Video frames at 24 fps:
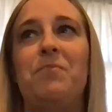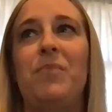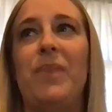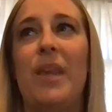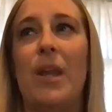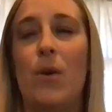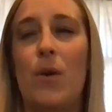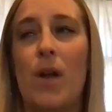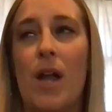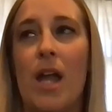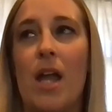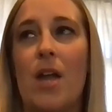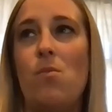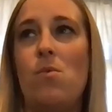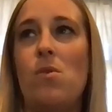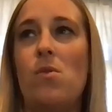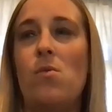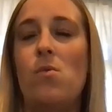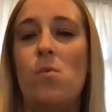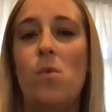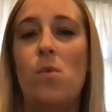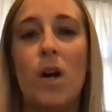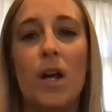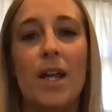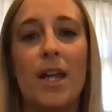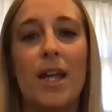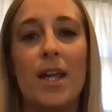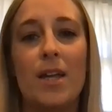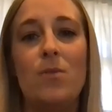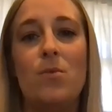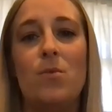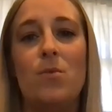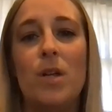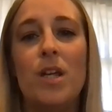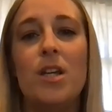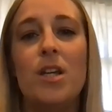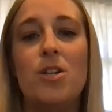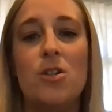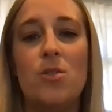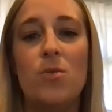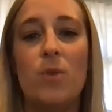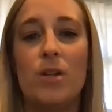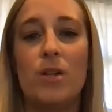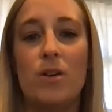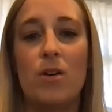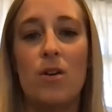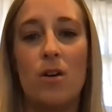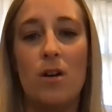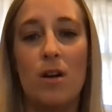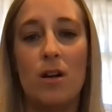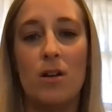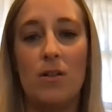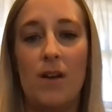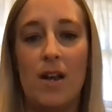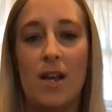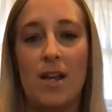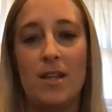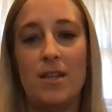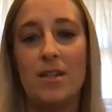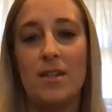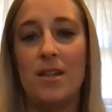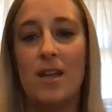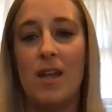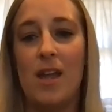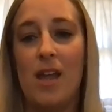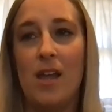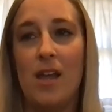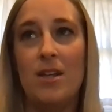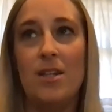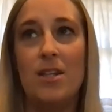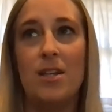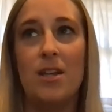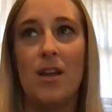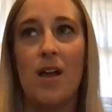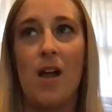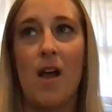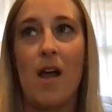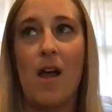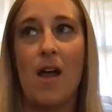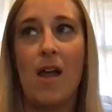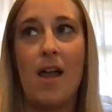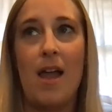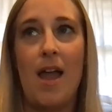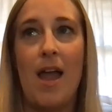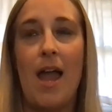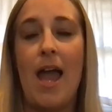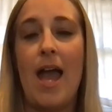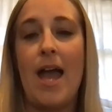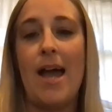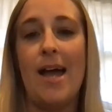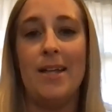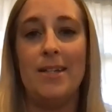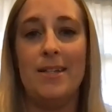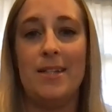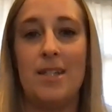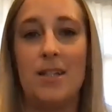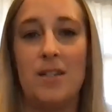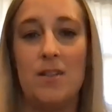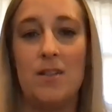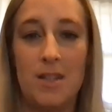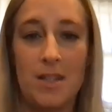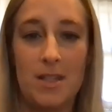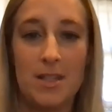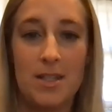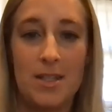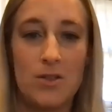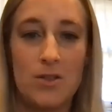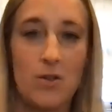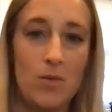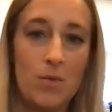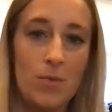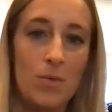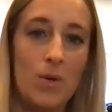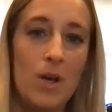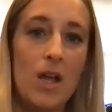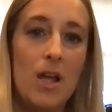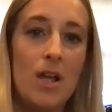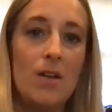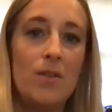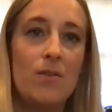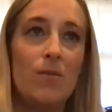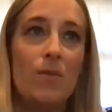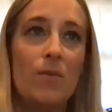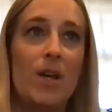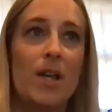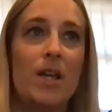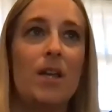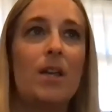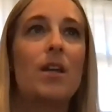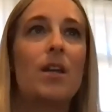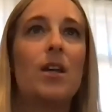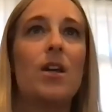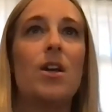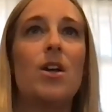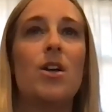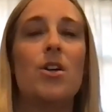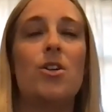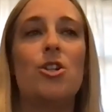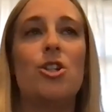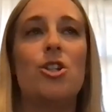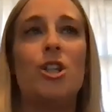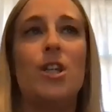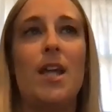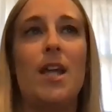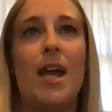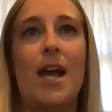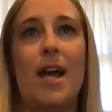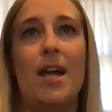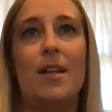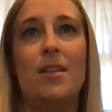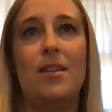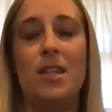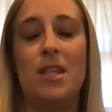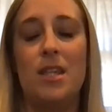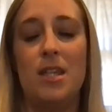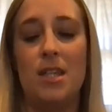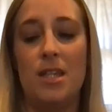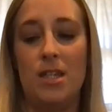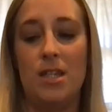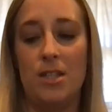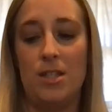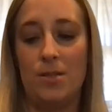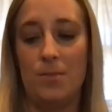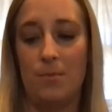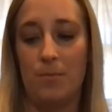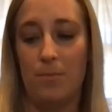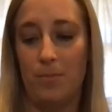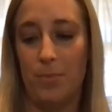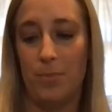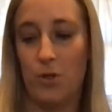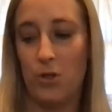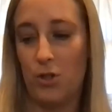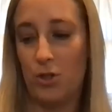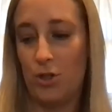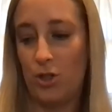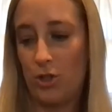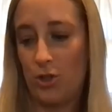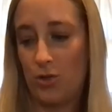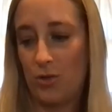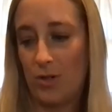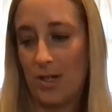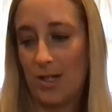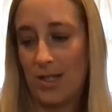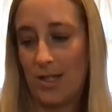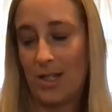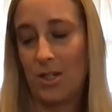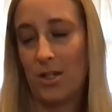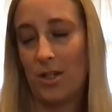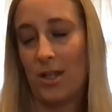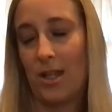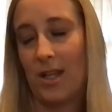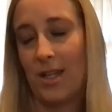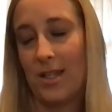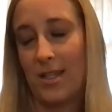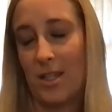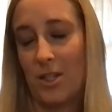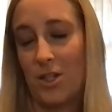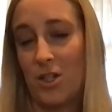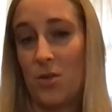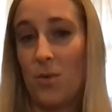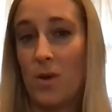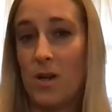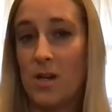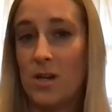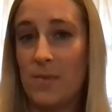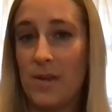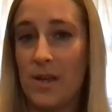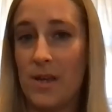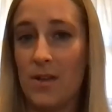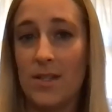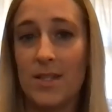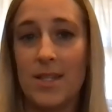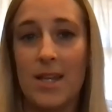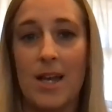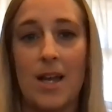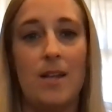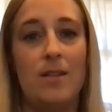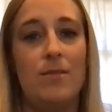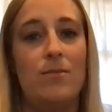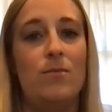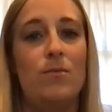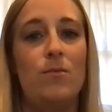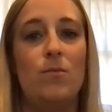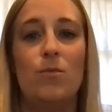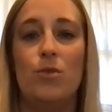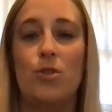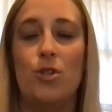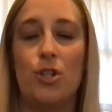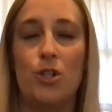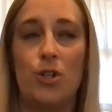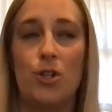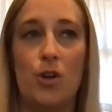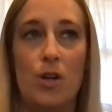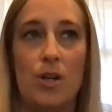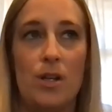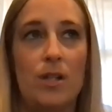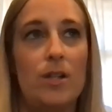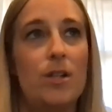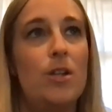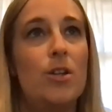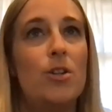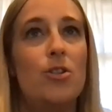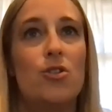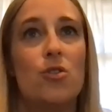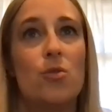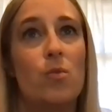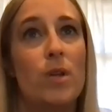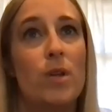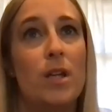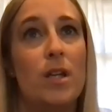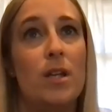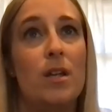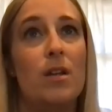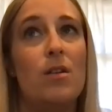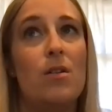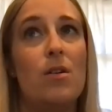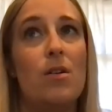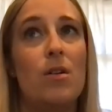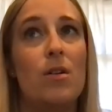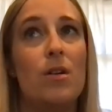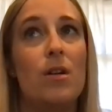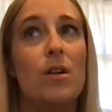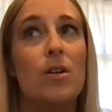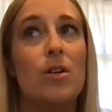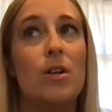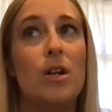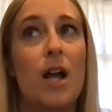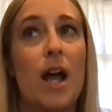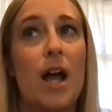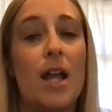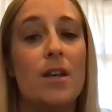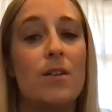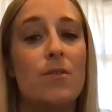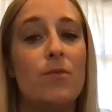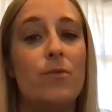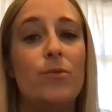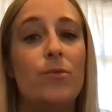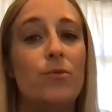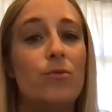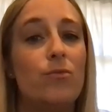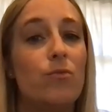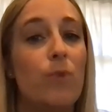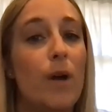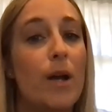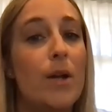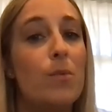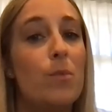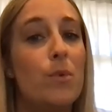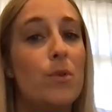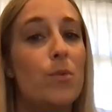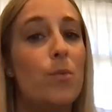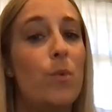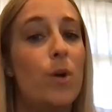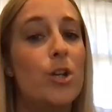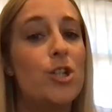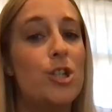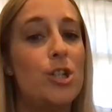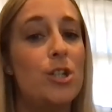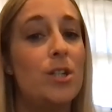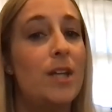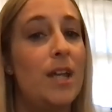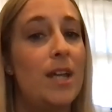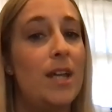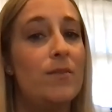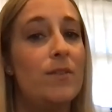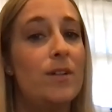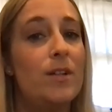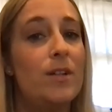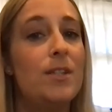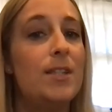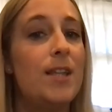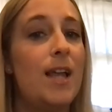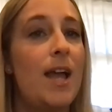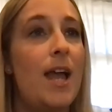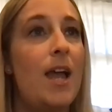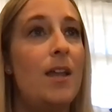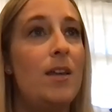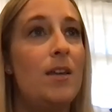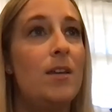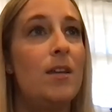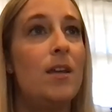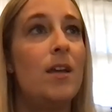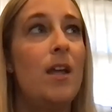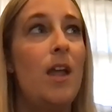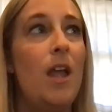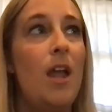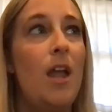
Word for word: okay well what can we do on our end to add to this. So, like, she had these birch trees. And like I said, she wanted to be outside, she couldn't. So, we kind of went with what she gave us and